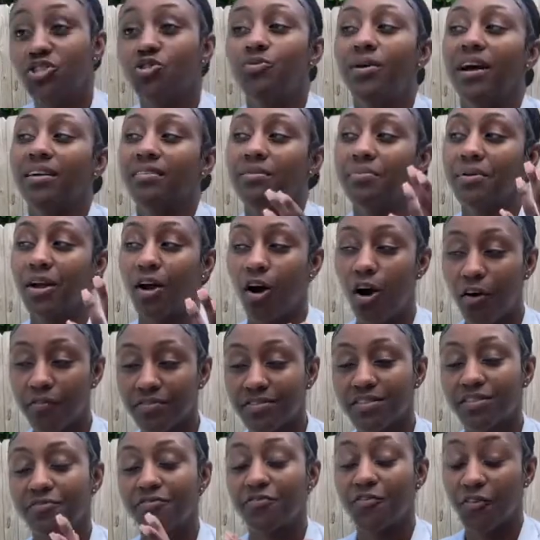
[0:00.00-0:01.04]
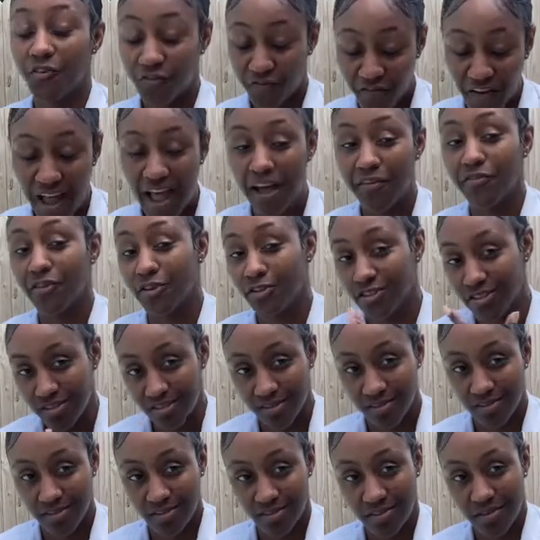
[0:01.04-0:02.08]
You have to be an officer for 5 years
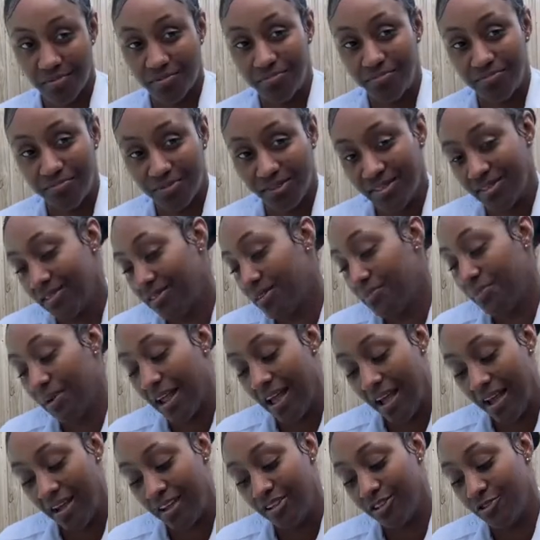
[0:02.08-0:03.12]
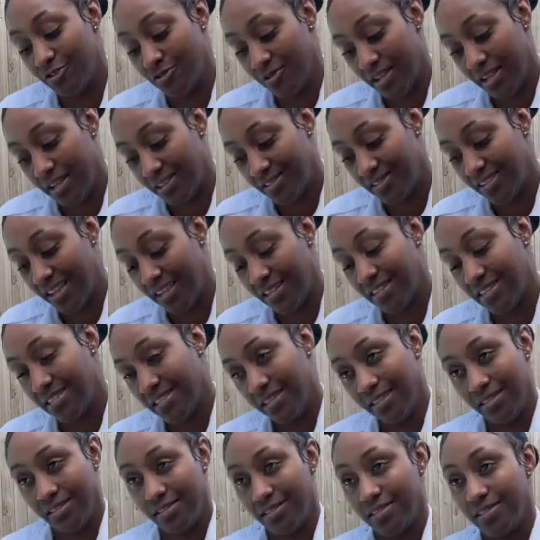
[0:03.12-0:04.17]
to apply and take the
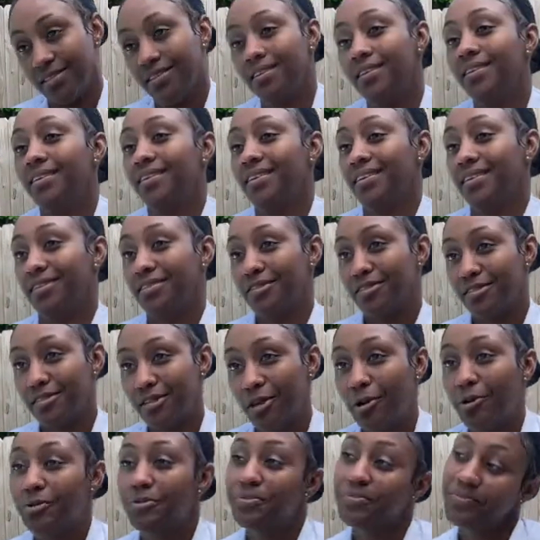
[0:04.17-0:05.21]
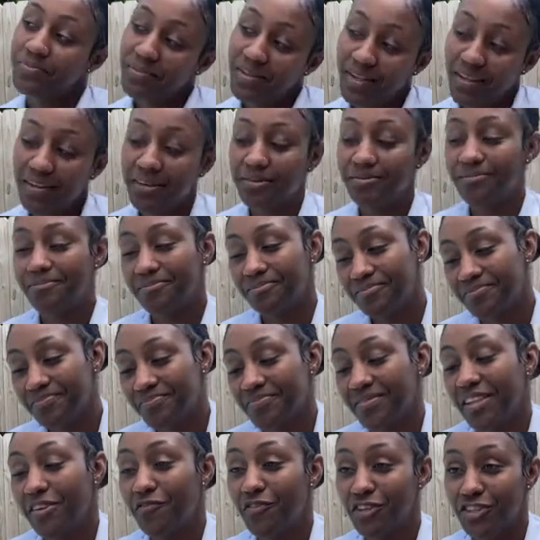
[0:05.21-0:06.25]
test. Mm. So, yeah.
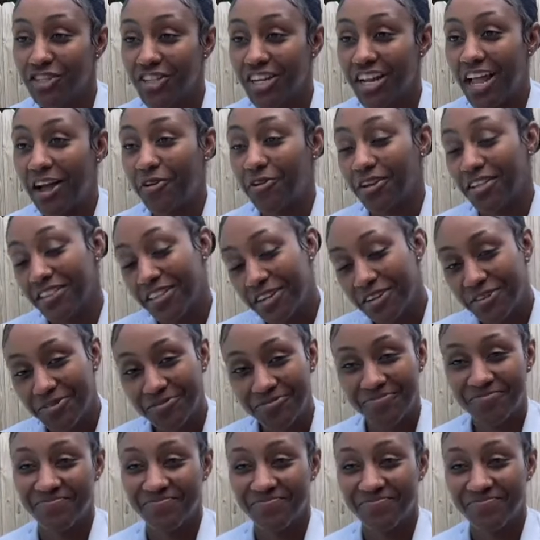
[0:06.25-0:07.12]
And eventually, I'll get there.